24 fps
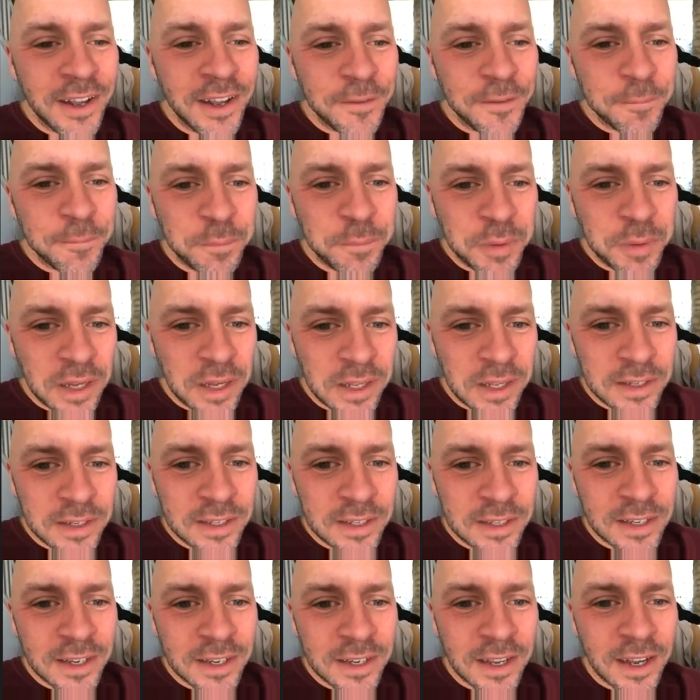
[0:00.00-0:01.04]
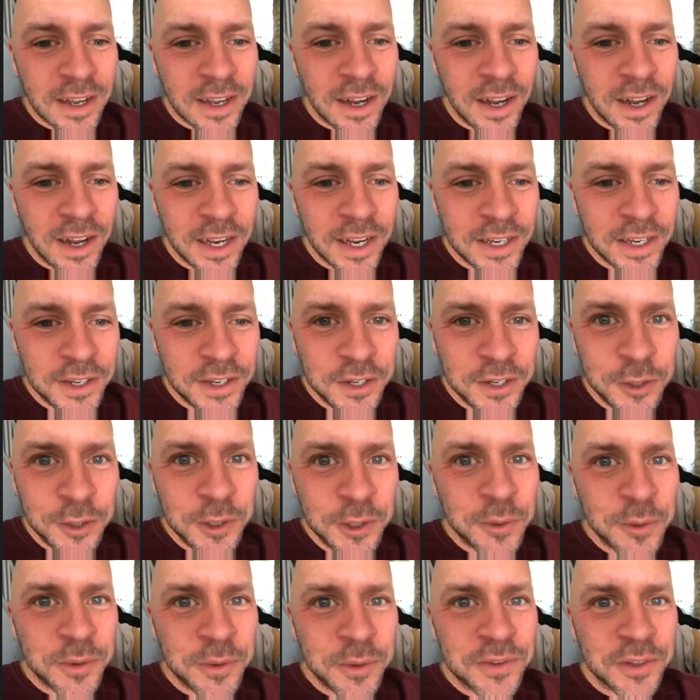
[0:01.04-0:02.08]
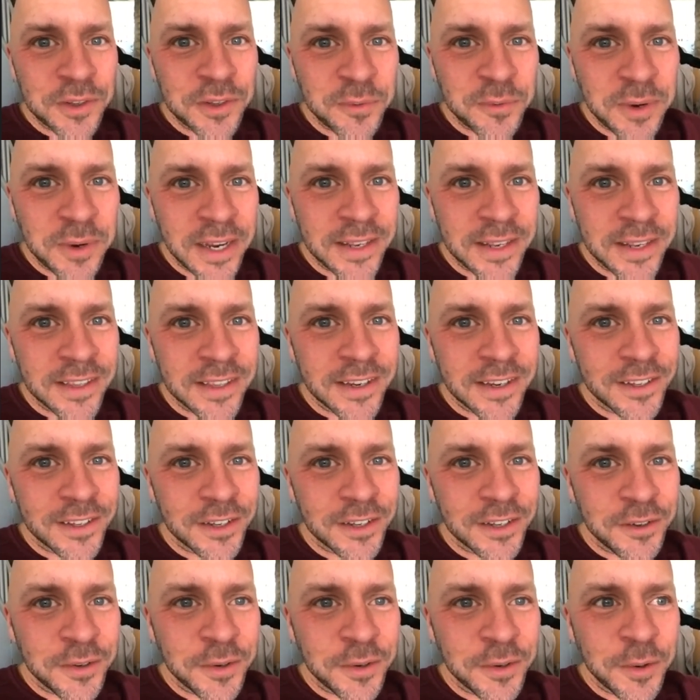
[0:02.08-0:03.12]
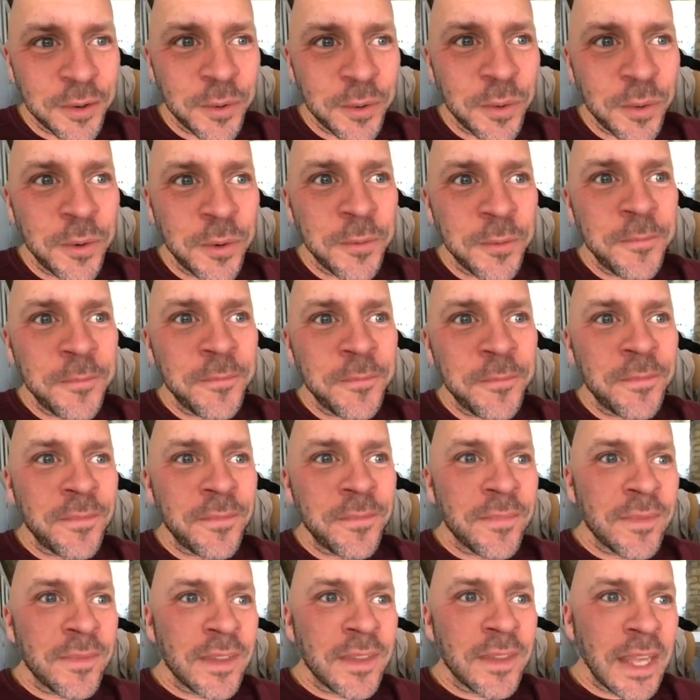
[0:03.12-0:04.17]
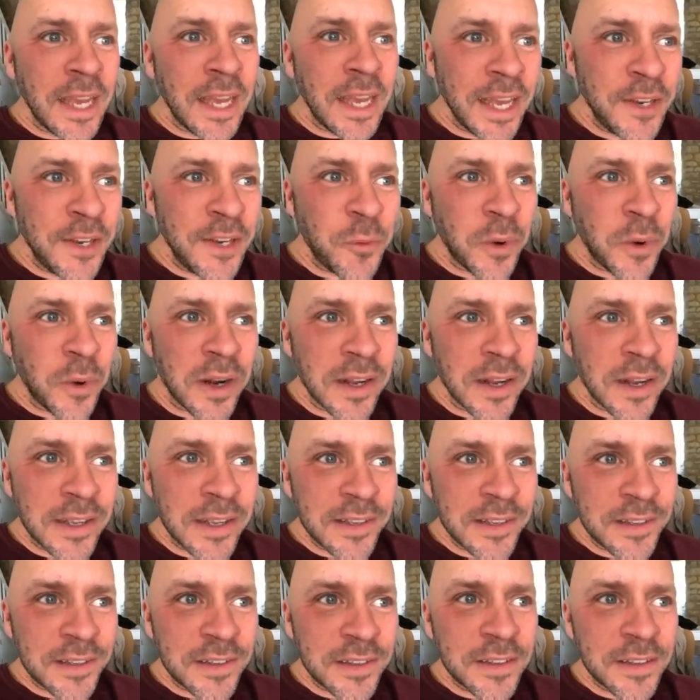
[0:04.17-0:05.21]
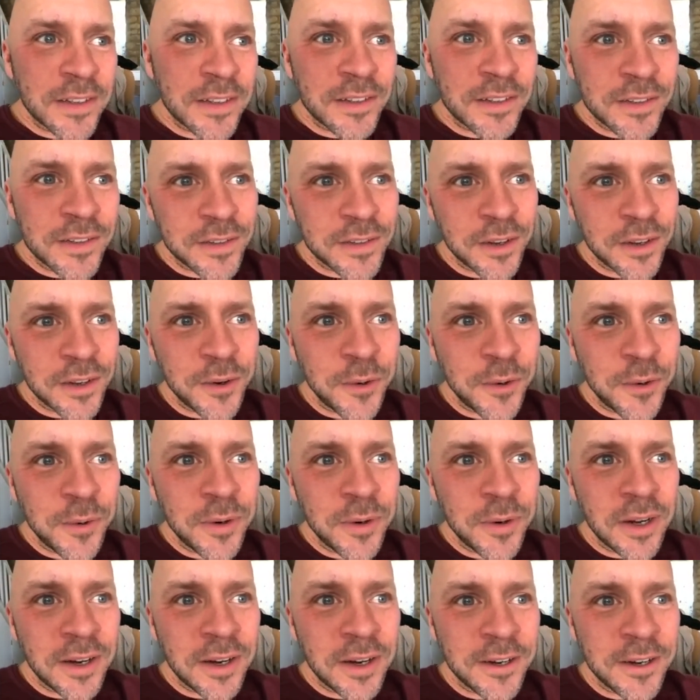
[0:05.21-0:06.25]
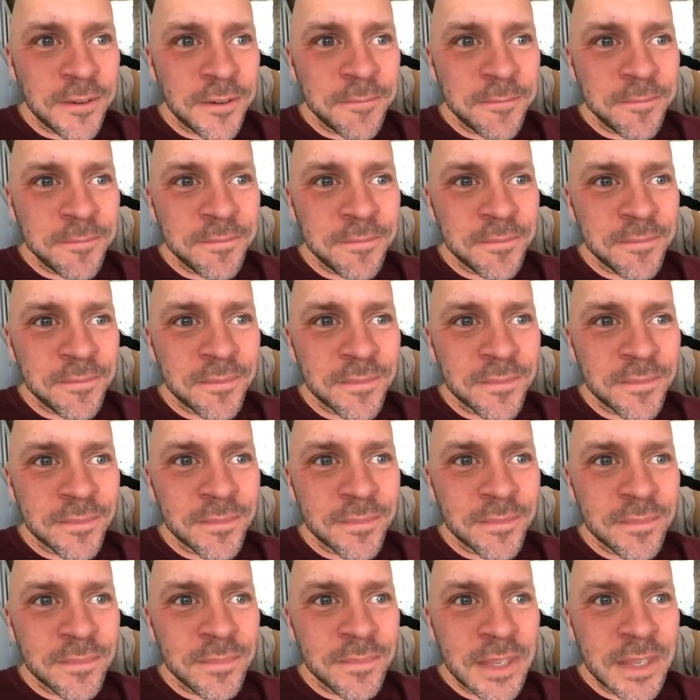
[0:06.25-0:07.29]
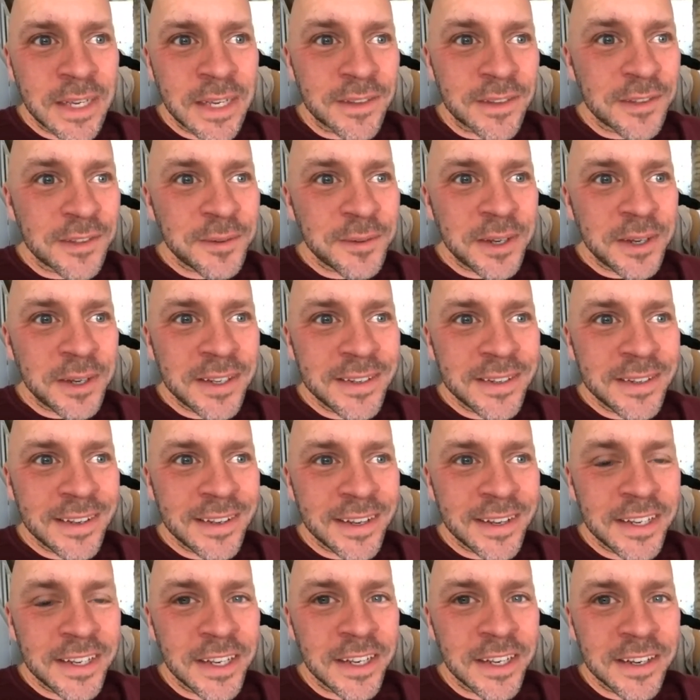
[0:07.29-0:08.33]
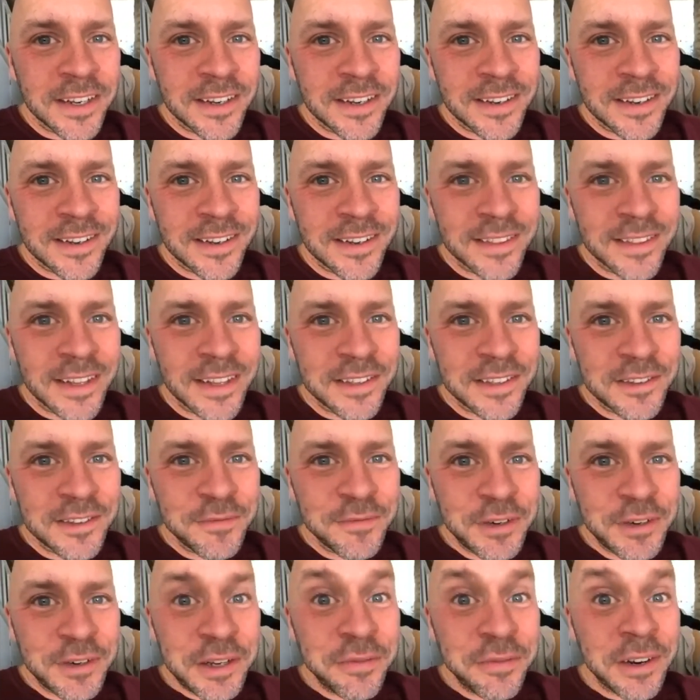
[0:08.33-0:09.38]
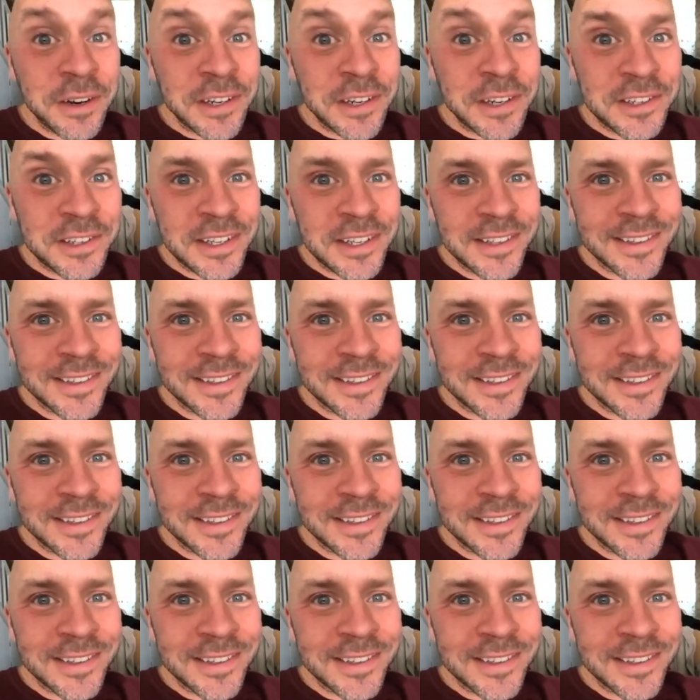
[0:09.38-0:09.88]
but I knew it was the right thing to do headwise. So yeah, so I did it, and that's very fresh. That's